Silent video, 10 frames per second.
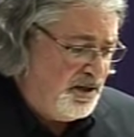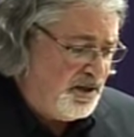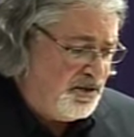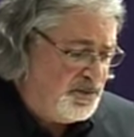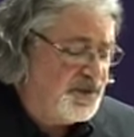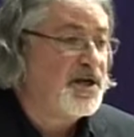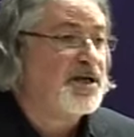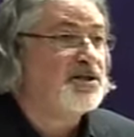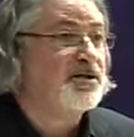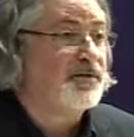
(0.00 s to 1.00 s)
those
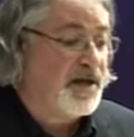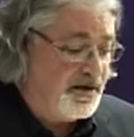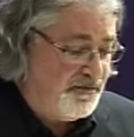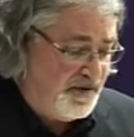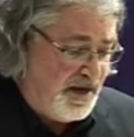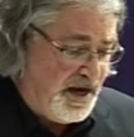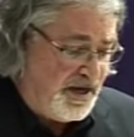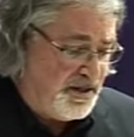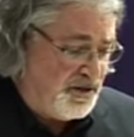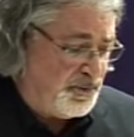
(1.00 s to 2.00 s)
possessed of life
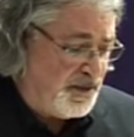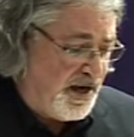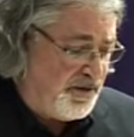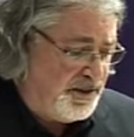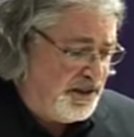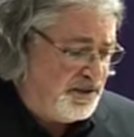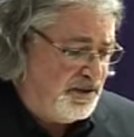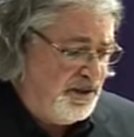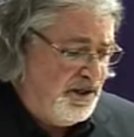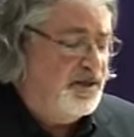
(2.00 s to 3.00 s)
and those without it.